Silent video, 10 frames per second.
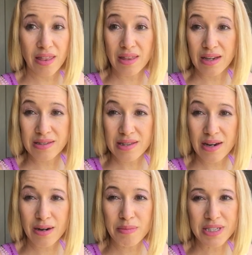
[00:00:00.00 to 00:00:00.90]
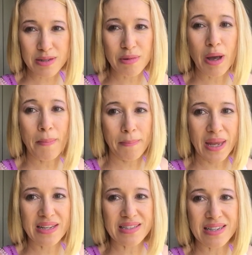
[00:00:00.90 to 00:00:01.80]
things there, but some
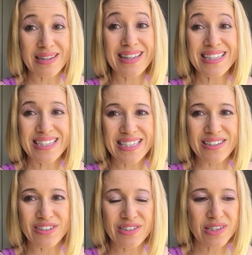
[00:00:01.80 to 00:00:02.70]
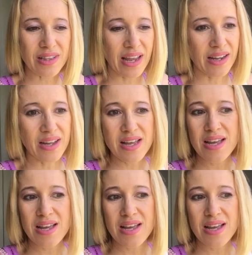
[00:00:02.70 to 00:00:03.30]
amazing deals. Like,